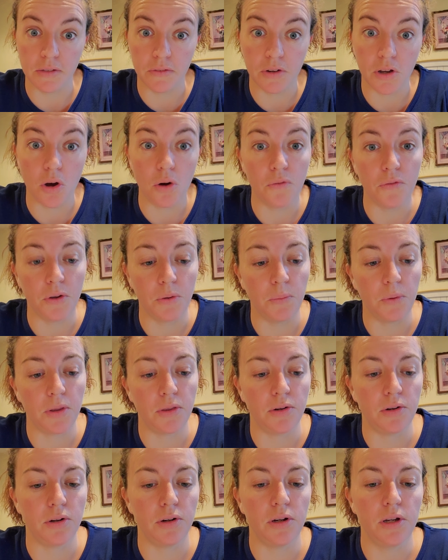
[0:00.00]
of COVID,
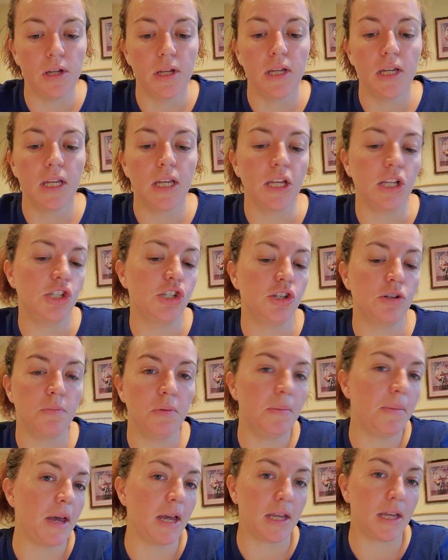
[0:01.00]
whether kids should
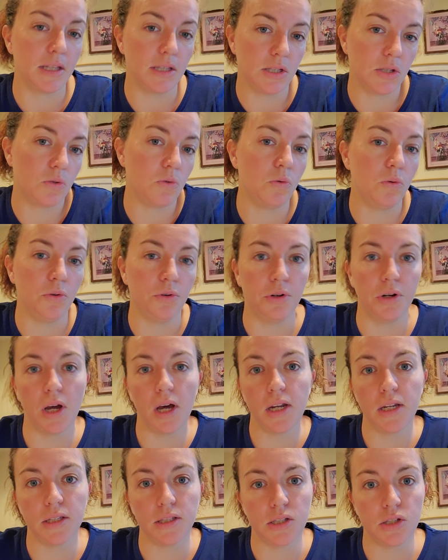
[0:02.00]
be back in school or
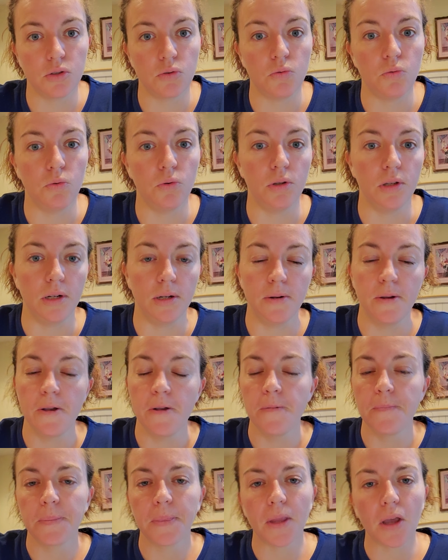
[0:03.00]
not in school, and
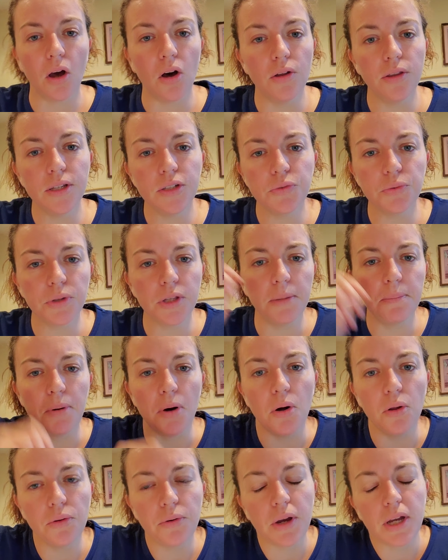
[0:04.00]
all these really
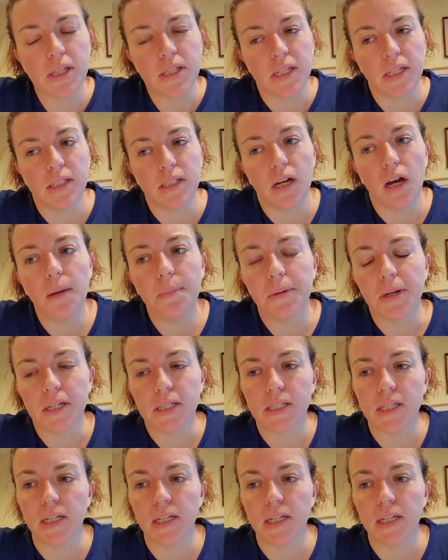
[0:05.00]
polarizing topics.